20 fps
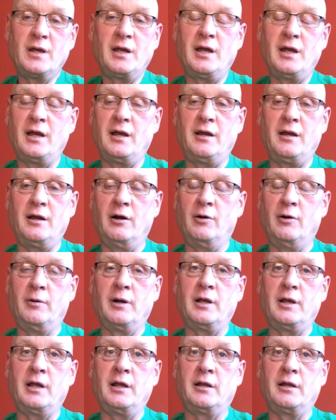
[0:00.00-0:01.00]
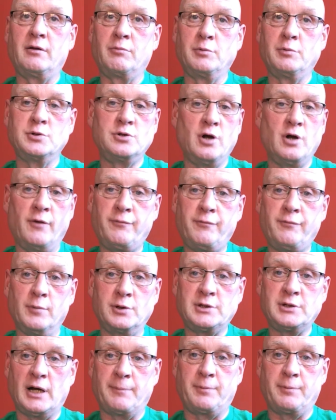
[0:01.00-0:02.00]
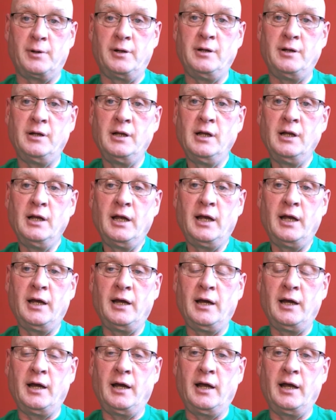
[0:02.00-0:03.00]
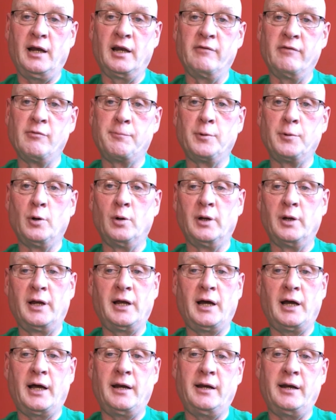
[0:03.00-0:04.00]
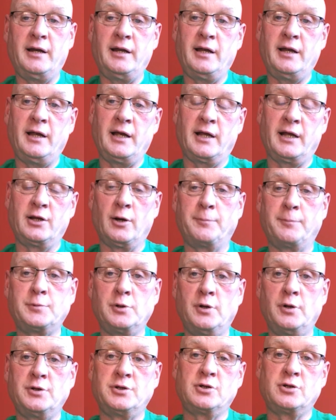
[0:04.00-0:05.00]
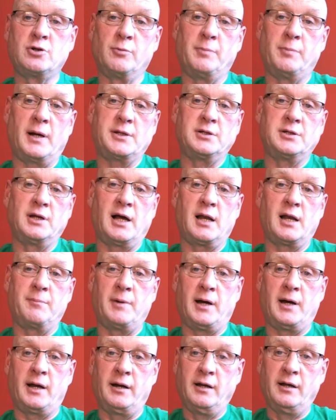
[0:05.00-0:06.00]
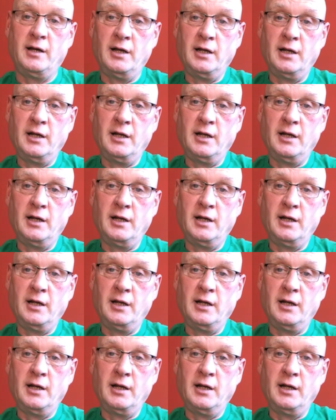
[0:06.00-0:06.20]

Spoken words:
you know, it was nothing much happening in Liverpool. And he had the opportunity to come back to the Isle of Man.